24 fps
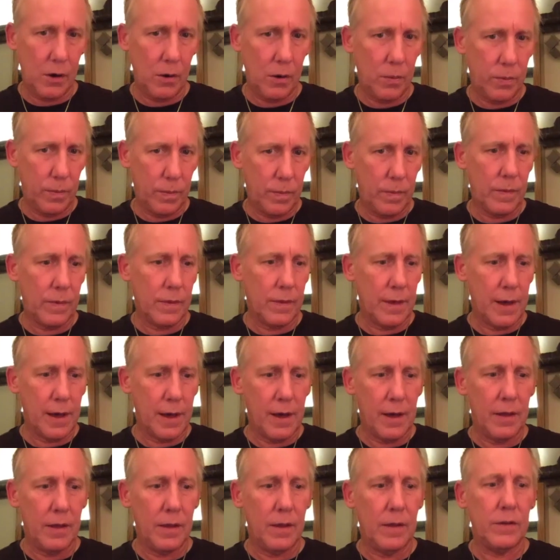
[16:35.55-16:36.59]

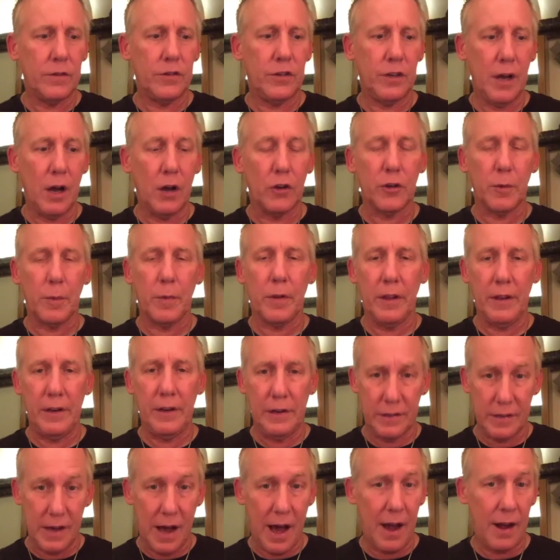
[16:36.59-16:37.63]
she
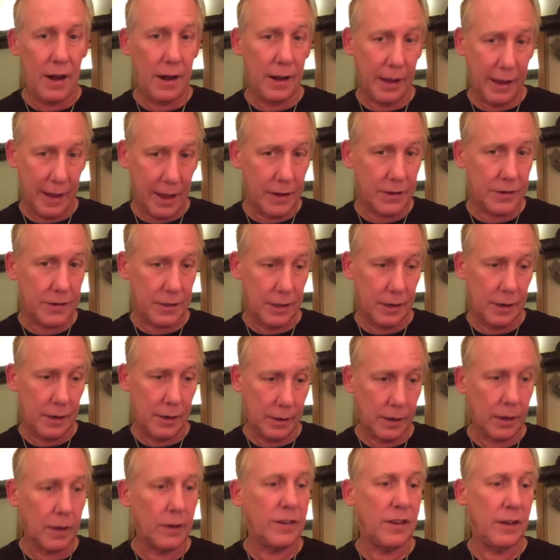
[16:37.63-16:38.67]
ultimately decided against
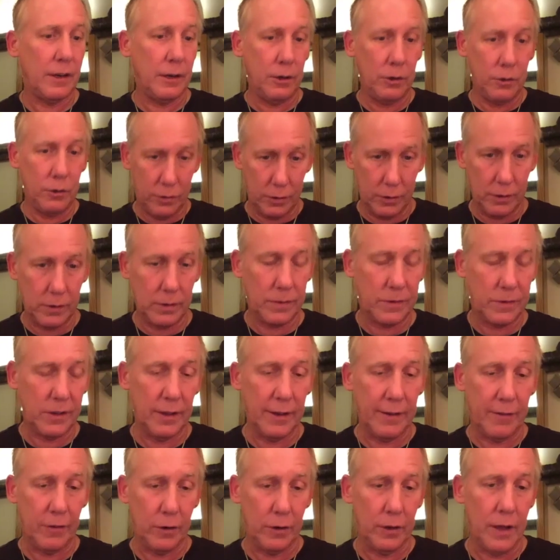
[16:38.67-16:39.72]
it and continued
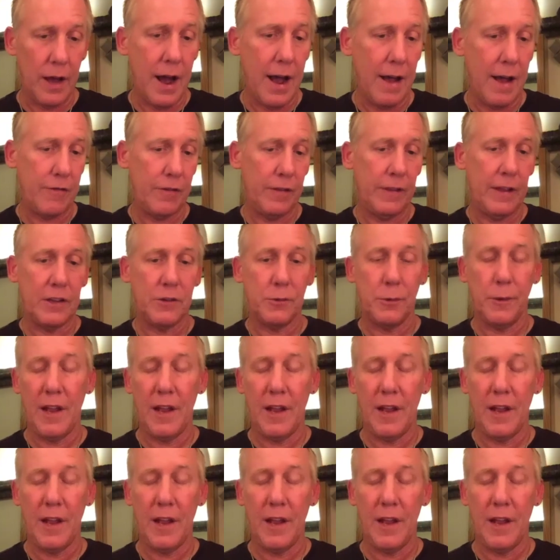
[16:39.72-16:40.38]
to live her life.